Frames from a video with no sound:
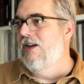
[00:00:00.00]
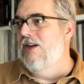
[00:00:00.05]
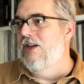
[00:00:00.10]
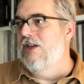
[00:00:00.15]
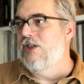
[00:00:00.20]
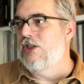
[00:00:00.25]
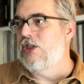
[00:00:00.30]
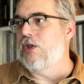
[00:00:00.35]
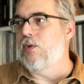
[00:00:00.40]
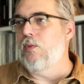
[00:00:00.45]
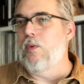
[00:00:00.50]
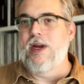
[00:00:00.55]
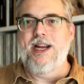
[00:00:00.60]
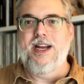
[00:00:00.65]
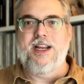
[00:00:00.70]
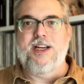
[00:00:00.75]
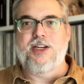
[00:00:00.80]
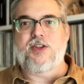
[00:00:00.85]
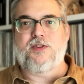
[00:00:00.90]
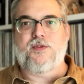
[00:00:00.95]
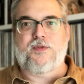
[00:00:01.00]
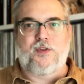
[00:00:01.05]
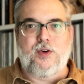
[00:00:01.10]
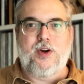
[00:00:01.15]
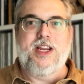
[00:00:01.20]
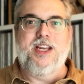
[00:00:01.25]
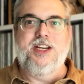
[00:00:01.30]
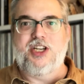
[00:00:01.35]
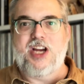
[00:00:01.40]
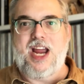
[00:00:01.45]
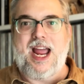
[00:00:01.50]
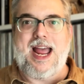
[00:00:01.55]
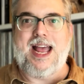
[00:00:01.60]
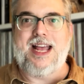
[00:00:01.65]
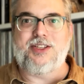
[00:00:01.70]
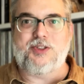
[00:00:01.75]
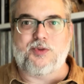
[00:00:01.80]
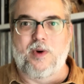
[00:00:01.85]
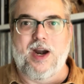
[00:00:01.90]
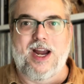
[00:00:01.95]
Swedish free
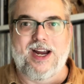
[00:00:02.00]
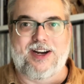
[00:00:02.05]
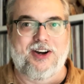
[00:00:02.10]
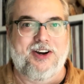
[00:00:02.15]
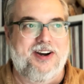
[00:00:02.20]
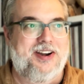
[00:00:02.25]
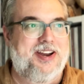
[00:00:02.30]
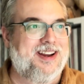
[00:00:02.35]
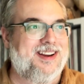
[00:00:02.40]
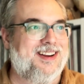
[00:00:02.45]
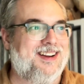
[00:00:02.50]
jazz record,